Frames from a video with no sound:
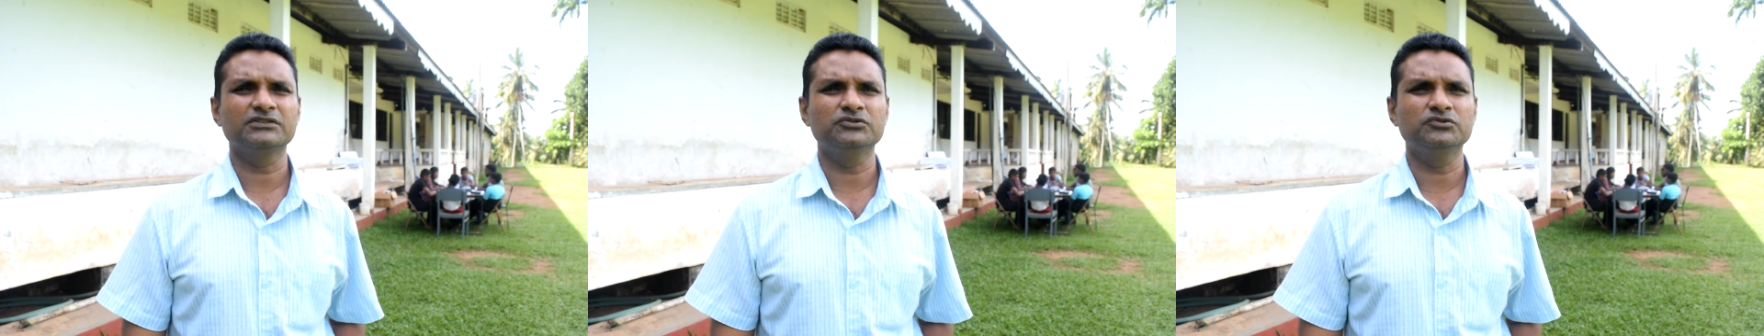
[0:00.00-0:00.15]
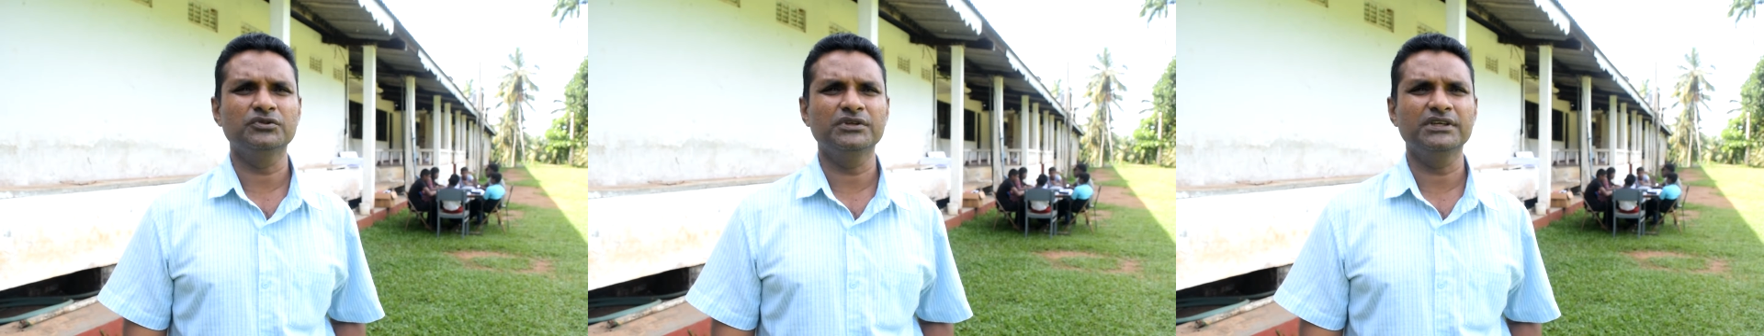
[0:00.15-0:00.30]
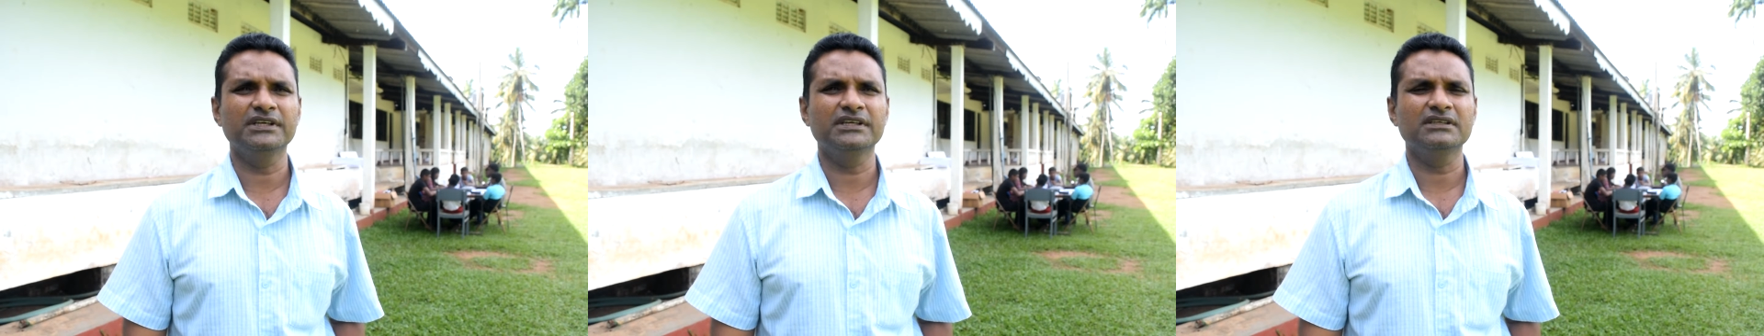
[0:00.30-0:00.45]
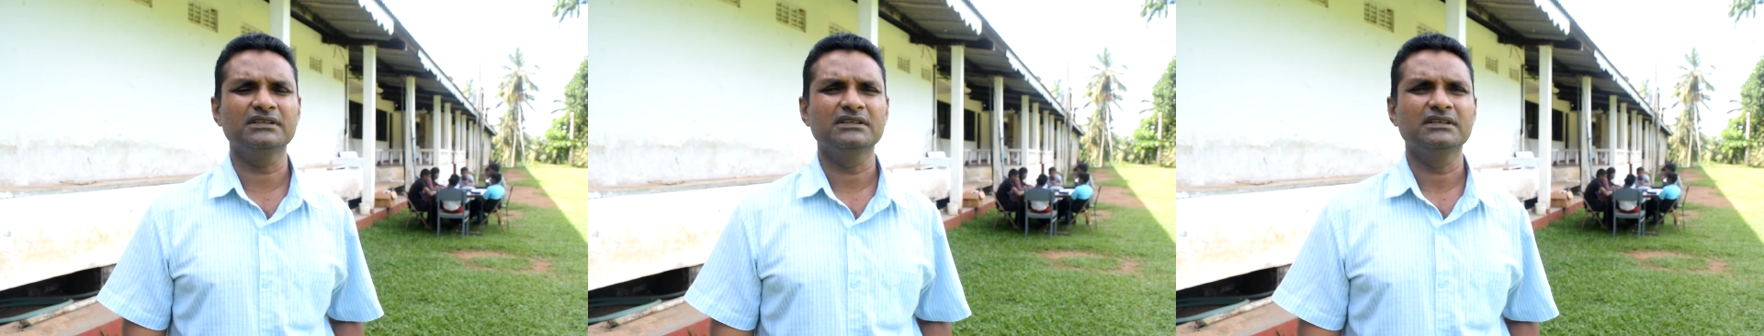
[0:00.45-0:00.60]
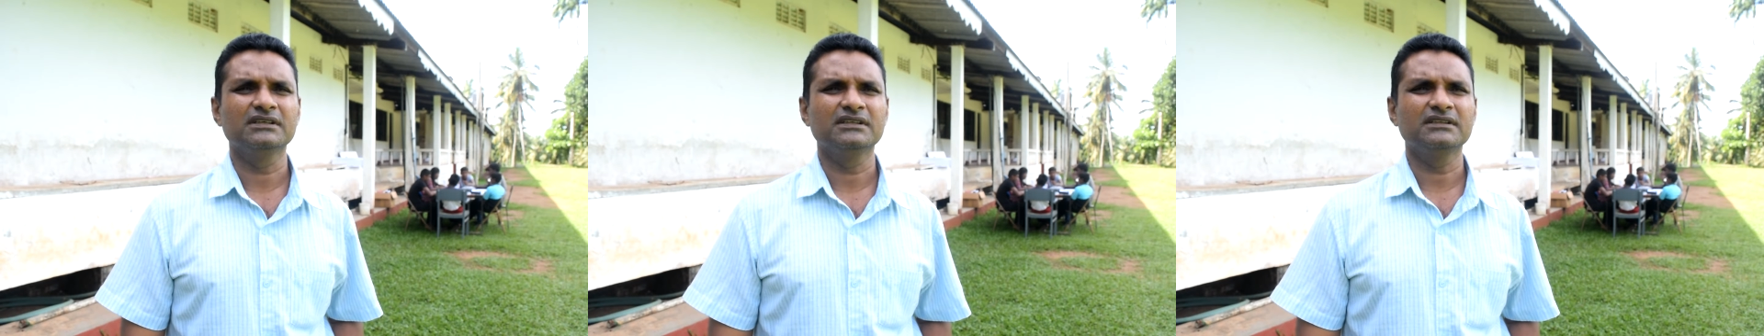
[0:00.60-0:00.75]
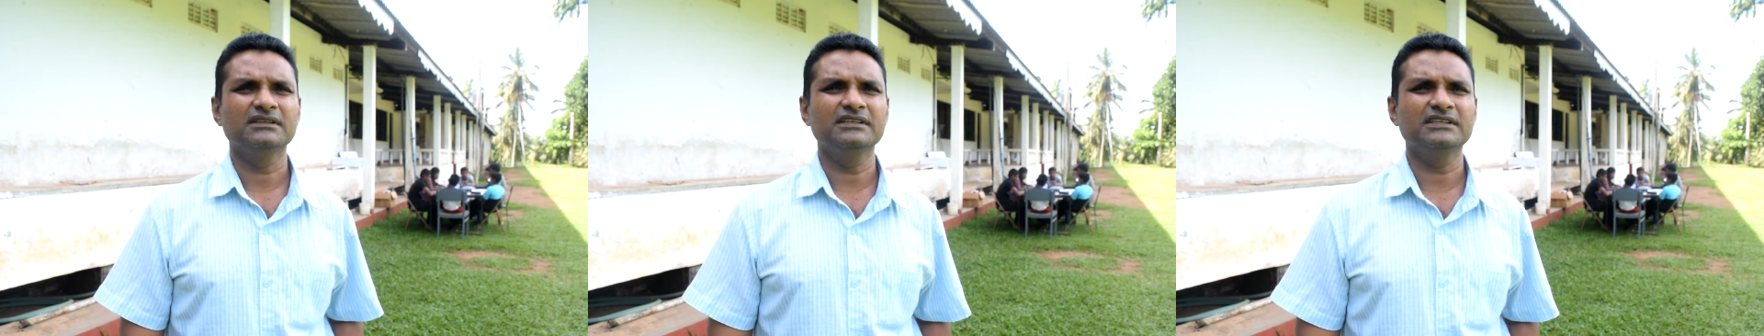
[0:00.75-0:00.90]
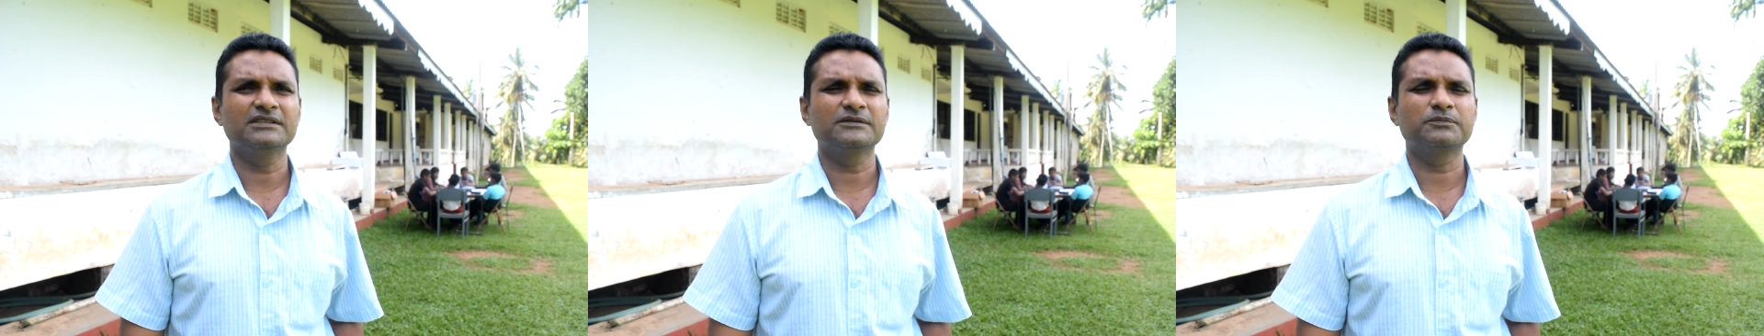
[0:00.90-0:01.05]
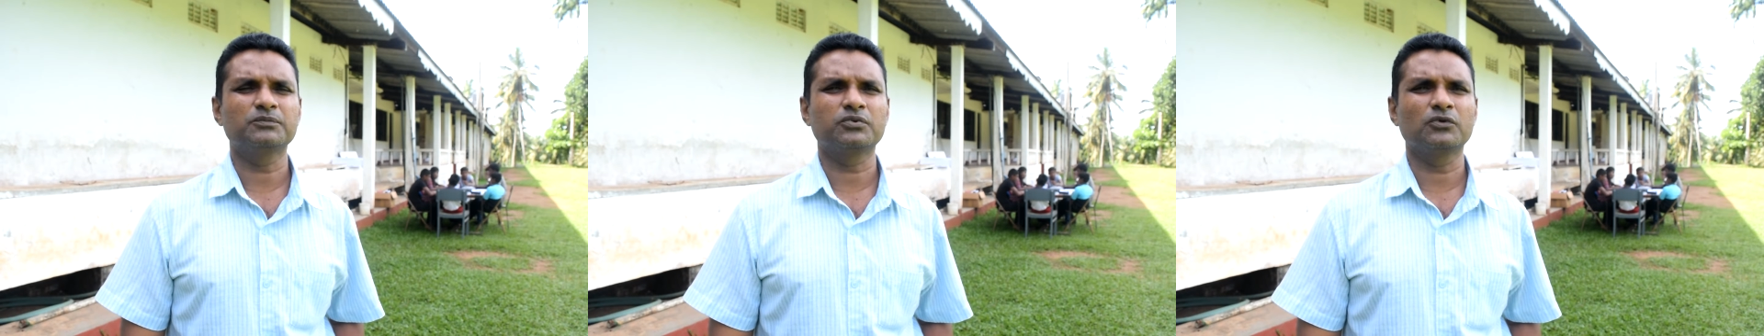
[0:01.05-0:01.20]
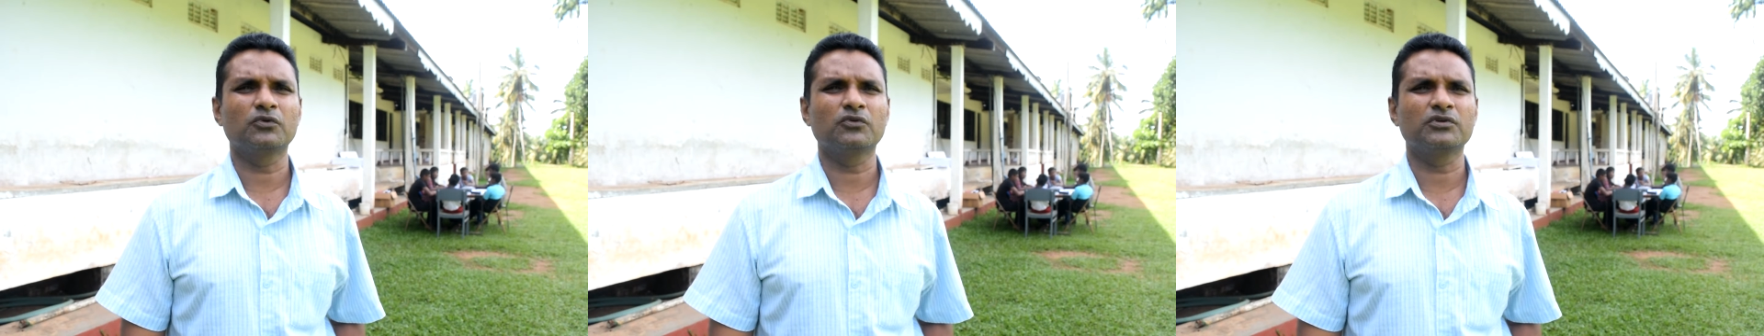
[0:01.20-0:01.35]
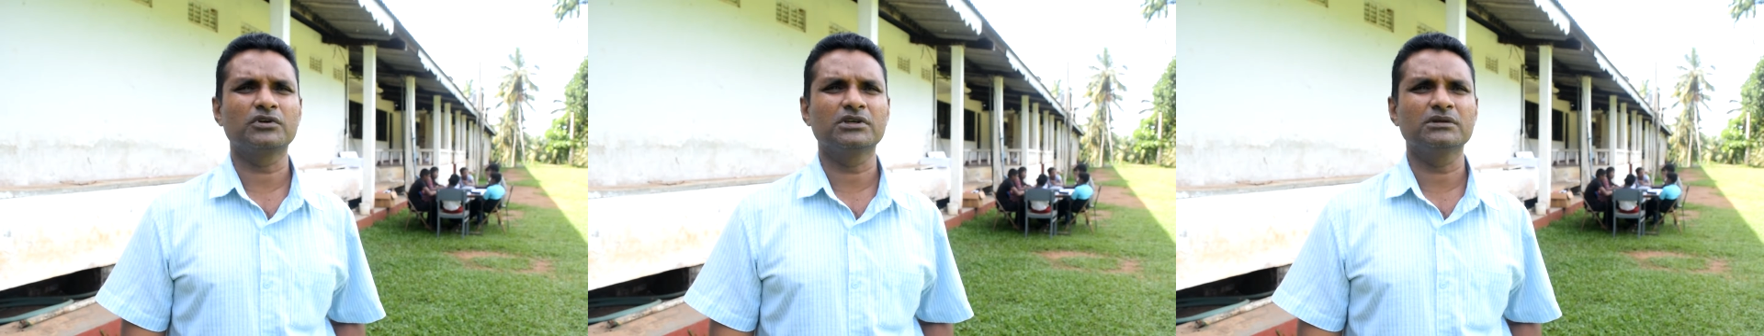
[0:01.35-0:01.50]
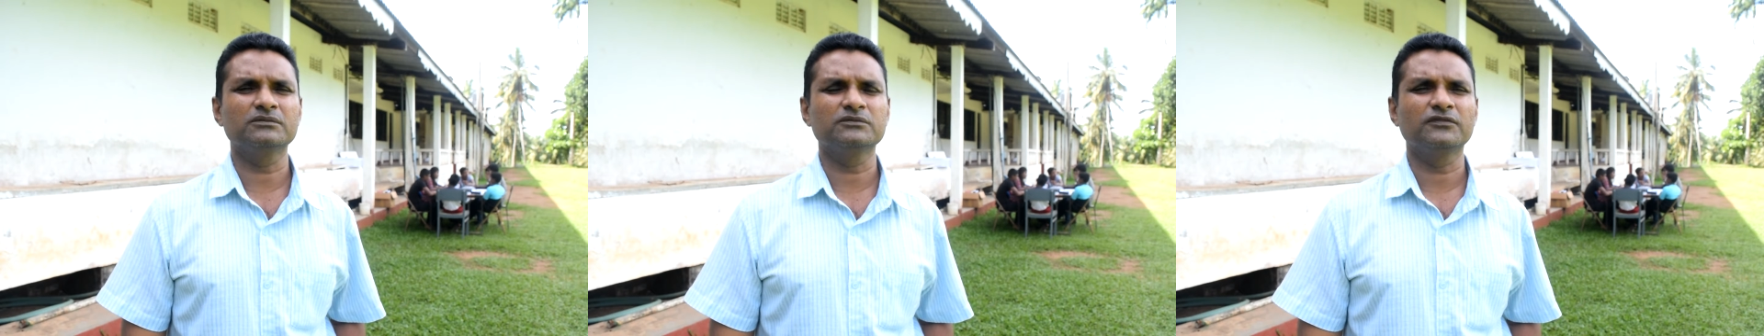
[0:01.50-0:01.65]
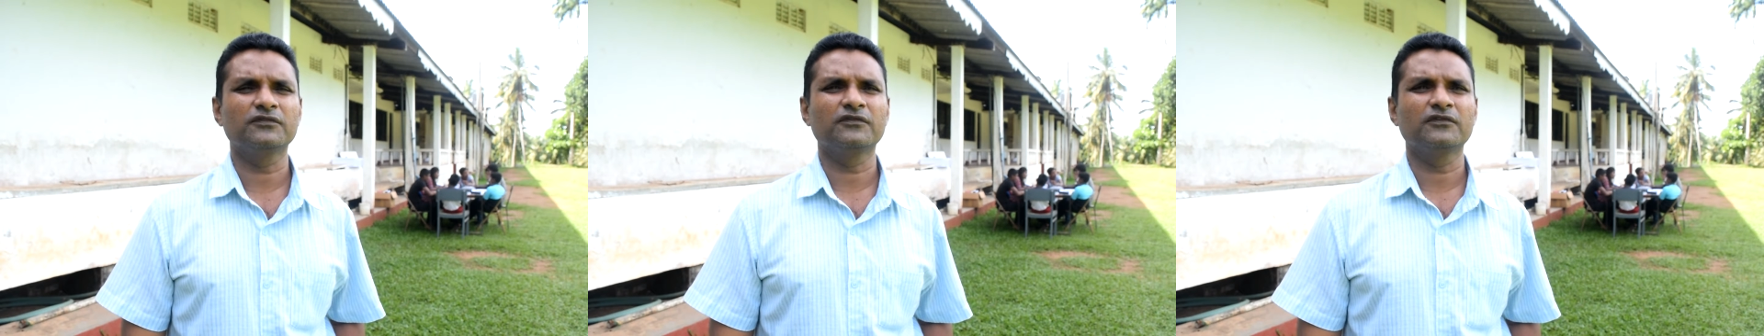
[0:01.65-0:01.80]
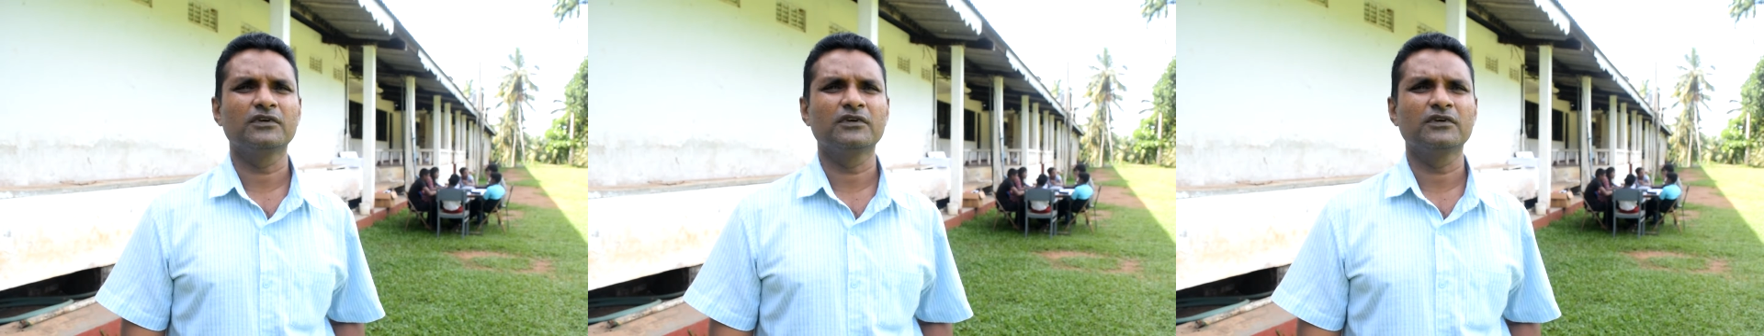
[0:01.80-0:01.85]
doing this program